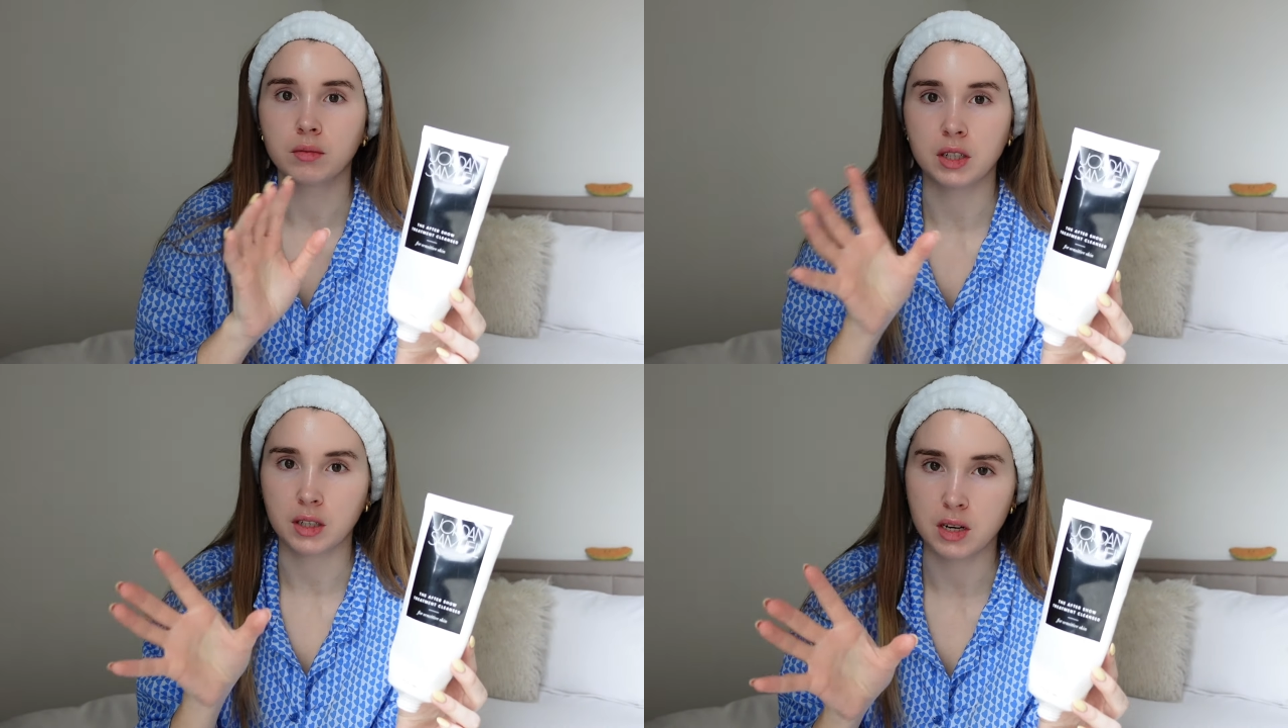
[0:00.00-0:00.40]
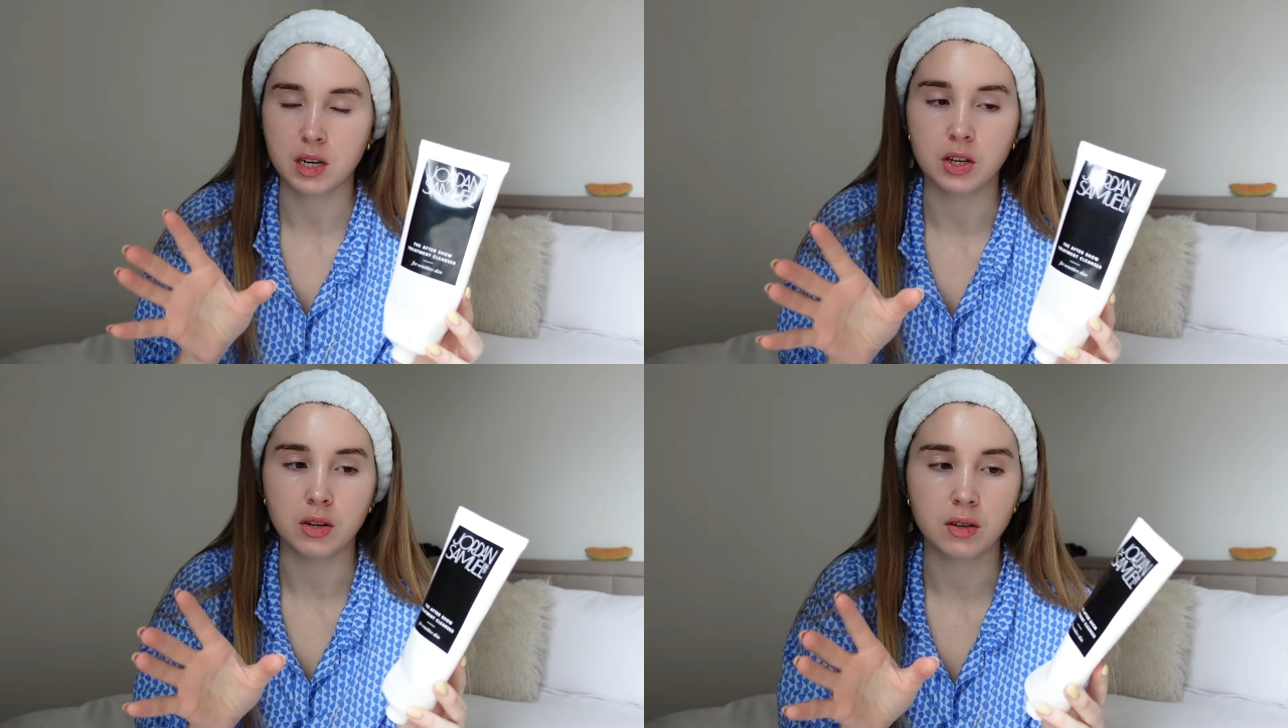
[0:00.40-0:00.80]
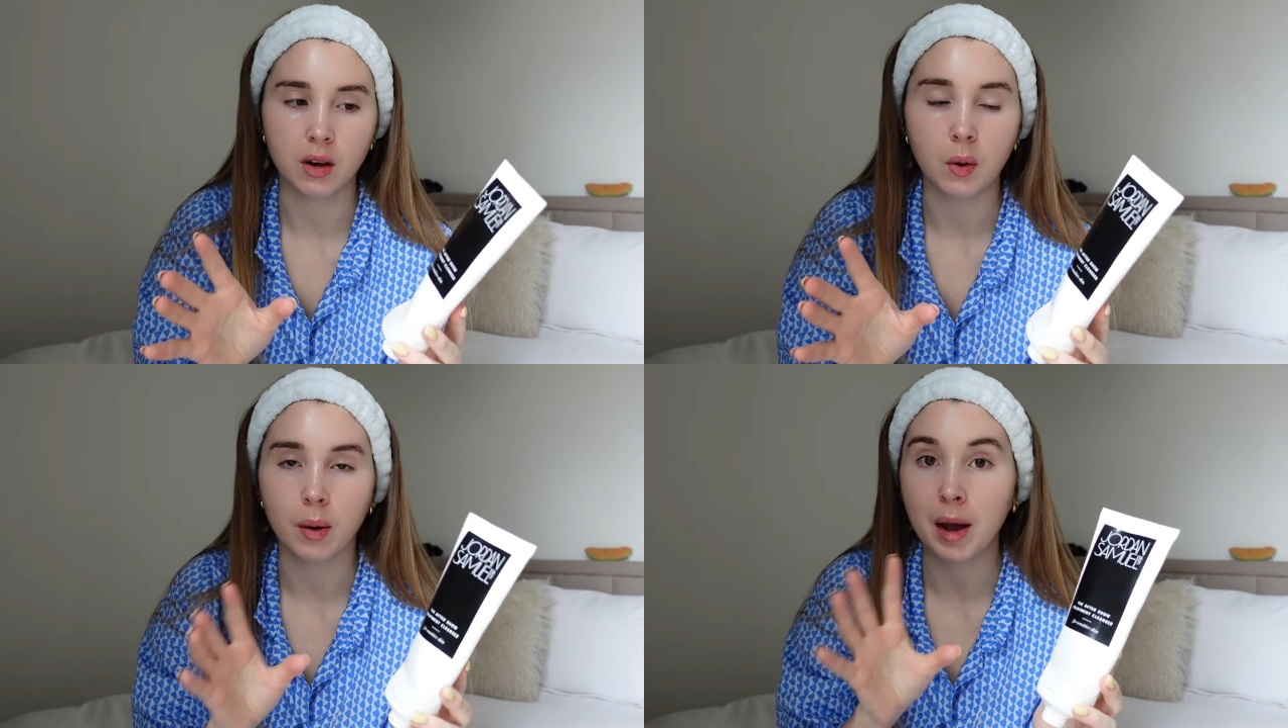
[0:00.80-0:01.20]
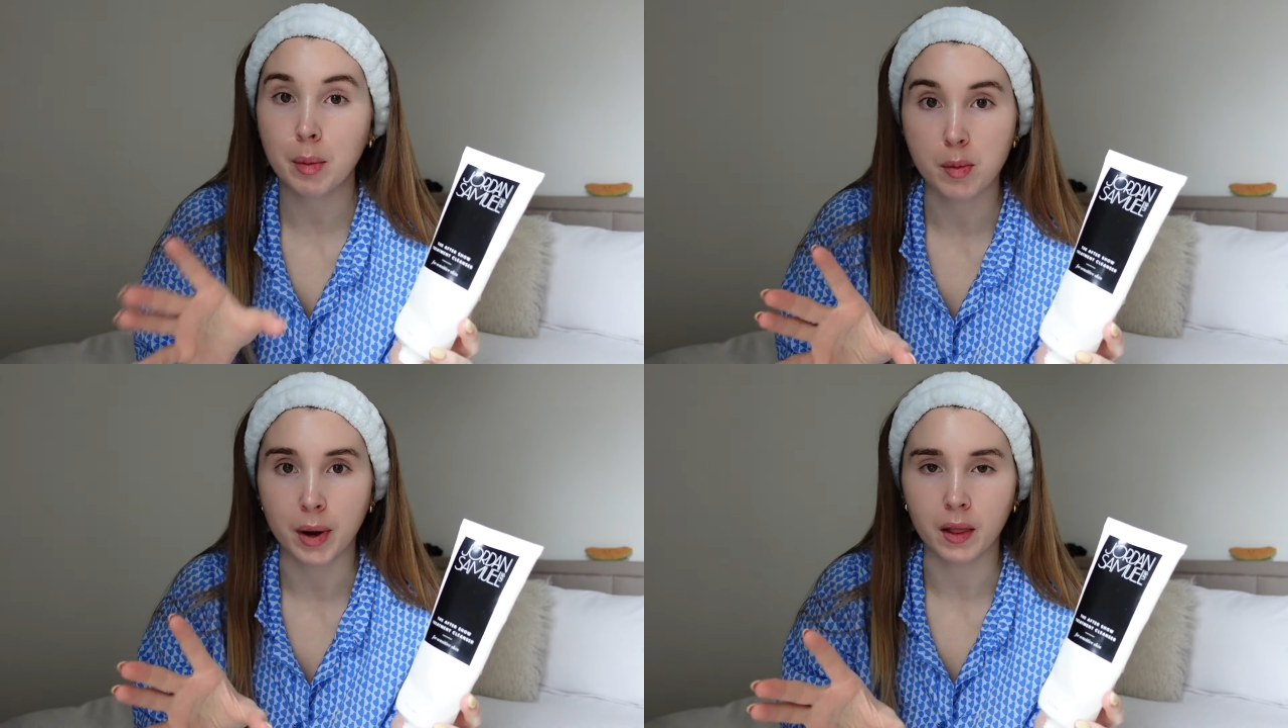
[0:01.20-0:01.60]
discontinued, so I'm
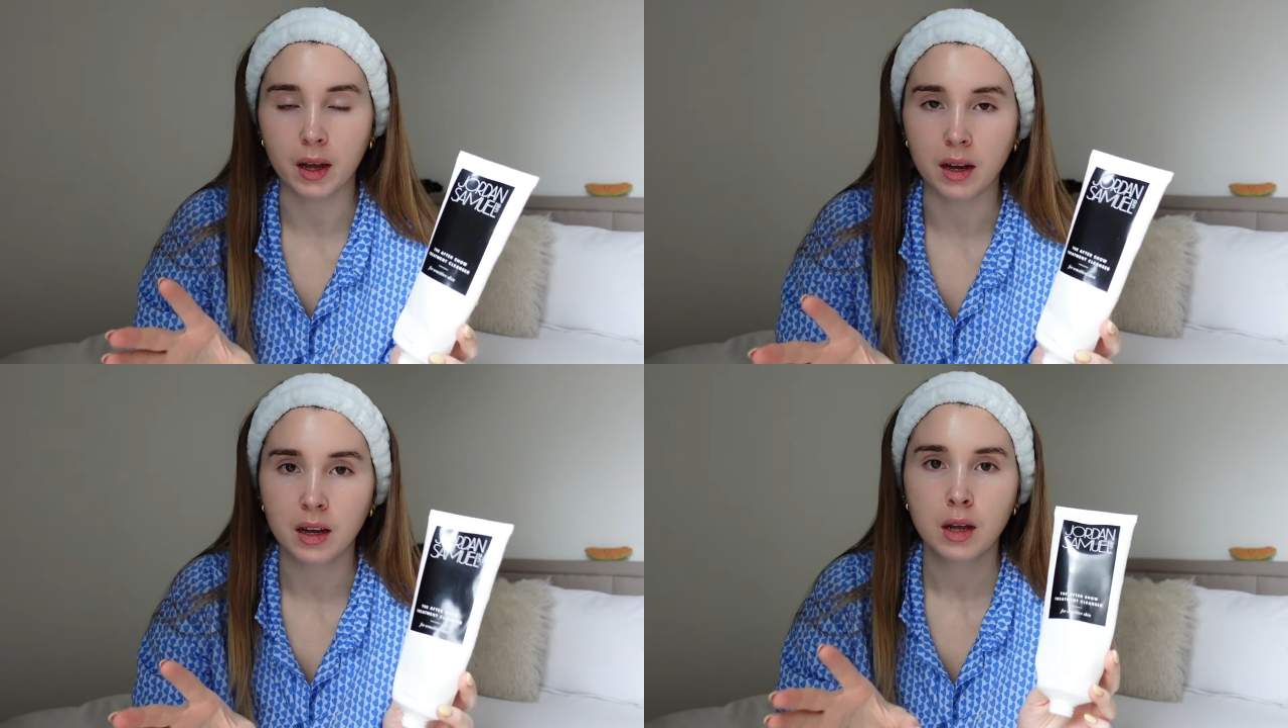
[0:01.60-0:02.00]
happy about that.